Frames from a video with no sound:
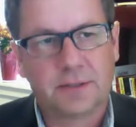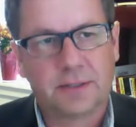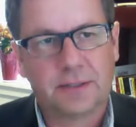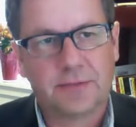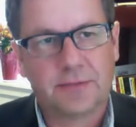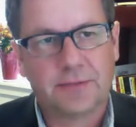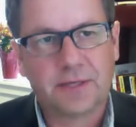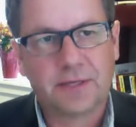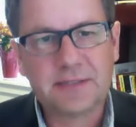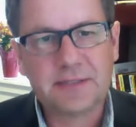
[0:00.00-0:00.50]

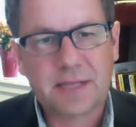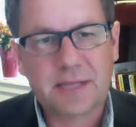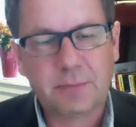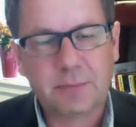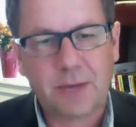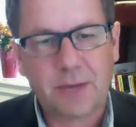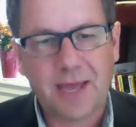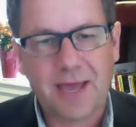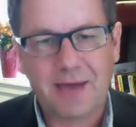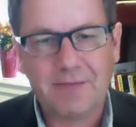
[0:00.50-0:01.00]
things that we
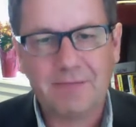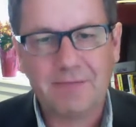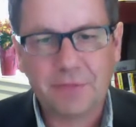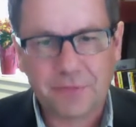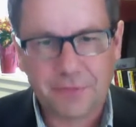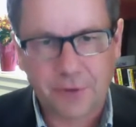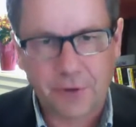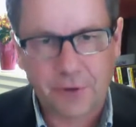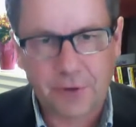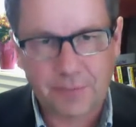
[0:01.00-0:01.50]
haven't
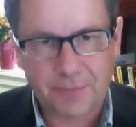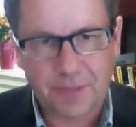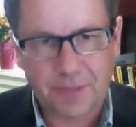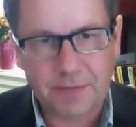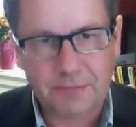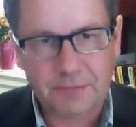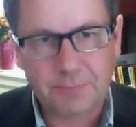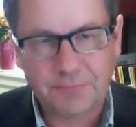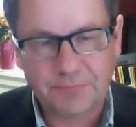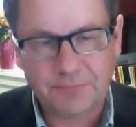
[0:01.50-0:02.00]
thought
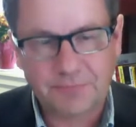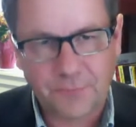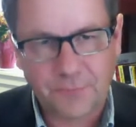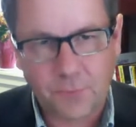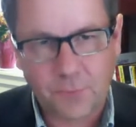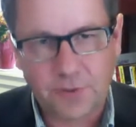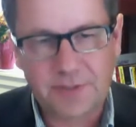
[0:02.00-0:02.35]
about before.